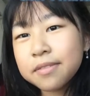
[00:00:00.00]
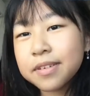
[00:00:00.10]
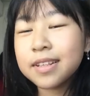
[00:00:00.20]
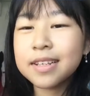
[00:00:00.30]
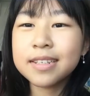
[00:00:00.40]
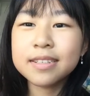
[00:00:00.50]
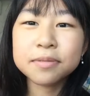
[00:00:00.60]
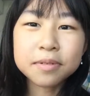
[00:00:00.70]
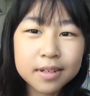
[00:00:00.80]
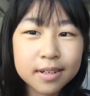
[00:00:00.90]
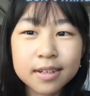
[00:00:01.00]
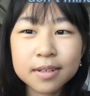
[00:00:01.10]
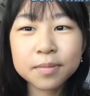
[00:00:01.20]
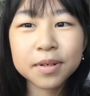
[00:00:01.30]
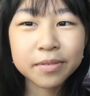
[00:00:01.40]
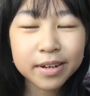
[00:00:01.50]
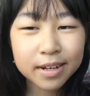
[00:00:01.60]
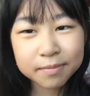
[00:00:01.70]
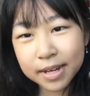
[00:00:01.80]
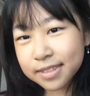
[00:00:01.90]
Hey fellas,
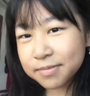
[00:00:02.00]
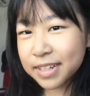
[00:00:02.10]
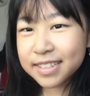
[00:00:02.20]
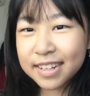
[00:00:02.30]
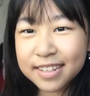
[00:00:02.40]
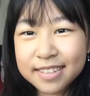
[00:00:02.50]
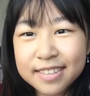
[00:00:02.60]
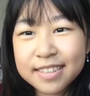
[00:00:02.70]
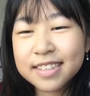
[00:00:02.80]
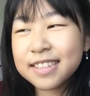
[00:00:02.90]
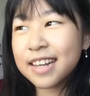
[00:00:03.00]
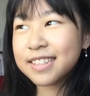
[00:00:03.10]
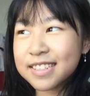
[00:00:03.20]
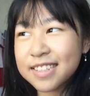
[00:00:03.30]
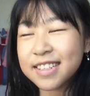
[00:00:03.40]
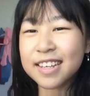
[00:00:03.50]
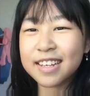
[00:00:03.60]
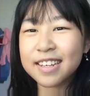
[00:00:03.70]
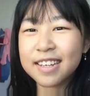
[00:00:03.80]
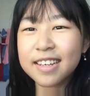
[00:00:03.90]
welcome back to my channel. This is actually
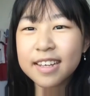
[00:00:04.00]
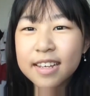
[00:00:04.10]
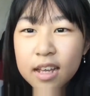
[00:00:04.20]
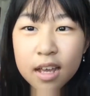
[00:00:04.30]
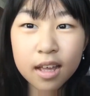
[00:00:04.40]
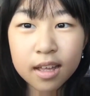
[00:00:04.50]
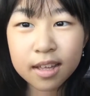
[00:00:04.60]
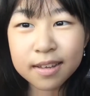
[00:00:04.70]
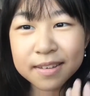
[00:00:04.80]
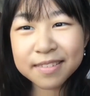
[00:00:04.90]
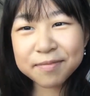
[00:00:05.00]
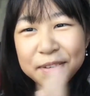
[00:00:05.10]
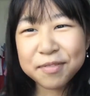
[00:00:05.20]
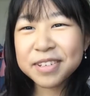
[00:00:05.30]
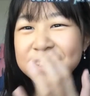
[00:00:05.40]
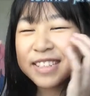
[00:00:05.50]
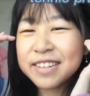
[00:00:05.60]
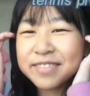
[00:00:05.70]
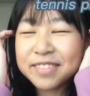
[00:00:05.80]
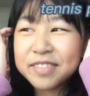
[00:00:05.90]
like my first
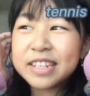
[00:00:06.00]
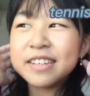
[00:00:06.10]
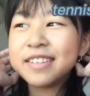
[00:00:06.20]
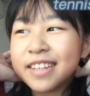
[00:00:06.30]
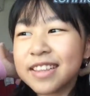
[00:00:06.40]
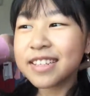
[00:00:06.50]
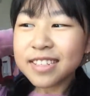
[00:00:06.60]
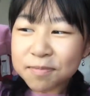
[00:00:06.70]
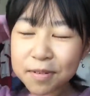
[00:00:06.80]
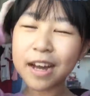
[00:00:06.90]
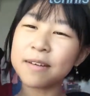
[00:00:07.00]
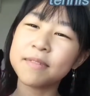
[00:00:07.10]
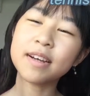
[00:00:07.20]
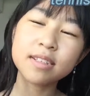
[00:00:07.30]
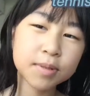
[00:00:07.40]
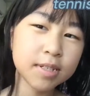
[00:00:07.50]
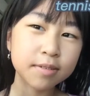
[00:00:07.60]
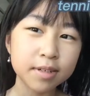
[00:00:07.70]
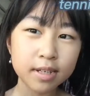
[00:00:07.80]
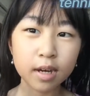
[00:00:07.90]
ever video like this, but I'm going to be
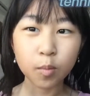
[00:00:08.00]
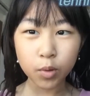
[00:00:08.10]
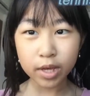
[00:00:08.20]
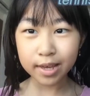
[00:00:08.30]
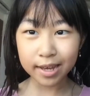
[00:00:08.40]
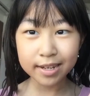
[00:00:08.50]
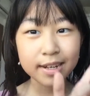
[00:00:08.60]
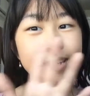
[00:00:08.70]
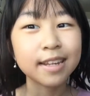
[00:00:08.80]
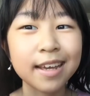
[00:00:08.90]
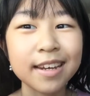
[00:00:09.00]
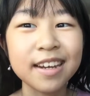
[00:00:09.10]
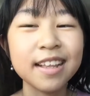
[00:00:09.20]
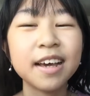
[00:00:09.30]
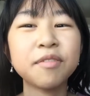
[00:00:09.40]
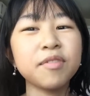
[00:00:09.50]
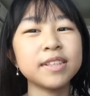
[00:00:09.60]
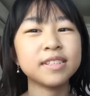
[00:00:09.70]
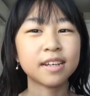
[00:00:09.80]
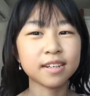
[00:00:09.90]
doing a weekend day in the life.
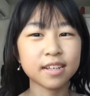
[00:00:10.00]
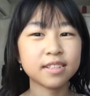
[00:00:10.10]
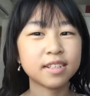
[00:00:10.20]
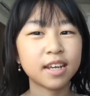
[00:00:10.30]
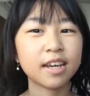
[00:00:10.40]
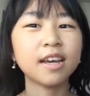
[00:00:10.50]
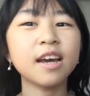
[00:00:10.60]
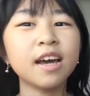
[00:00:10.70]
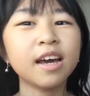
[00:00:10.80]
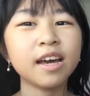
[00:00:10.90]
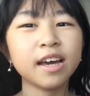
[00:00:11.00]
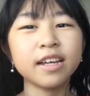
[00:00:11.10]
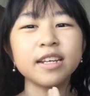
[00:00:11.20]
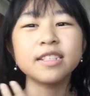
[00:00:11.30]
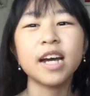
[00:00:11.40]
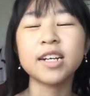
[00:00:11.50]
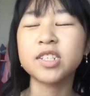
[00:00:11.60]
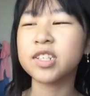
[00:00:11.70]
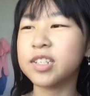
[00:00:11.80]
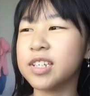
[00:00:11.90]
It's Sunday today and it's
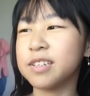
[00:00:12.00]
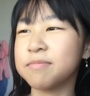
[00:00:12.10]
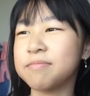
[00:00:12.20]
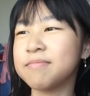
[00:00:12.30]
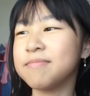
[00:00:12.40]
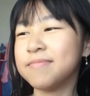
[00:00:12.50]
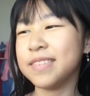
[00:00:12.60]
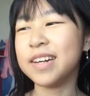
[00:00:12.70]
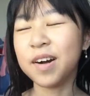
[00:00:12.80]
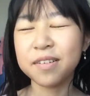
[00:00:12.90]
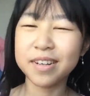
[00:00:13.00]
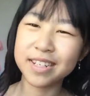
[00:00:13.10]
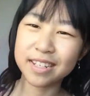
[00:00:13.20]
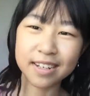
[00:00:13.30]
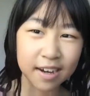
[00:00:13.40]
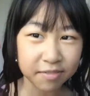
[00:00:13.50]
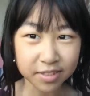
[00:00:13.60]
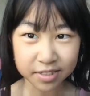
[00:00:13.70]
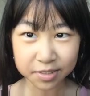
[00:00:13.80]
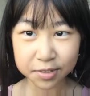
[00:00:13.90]
actually already in the
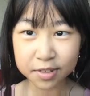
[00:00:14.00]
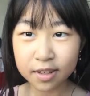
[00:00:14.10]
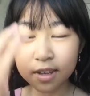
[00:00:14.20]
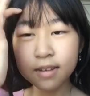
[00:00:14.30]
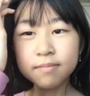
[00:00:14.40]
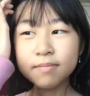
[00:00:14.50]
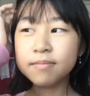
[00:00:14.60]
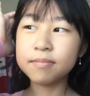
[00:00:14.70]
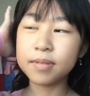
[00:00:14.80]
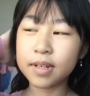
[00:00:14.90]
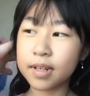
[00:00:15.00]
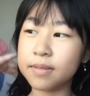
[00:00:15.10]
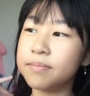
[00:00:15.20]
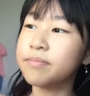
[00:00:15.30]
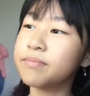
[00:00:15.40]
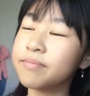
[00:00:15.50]
afternoon, but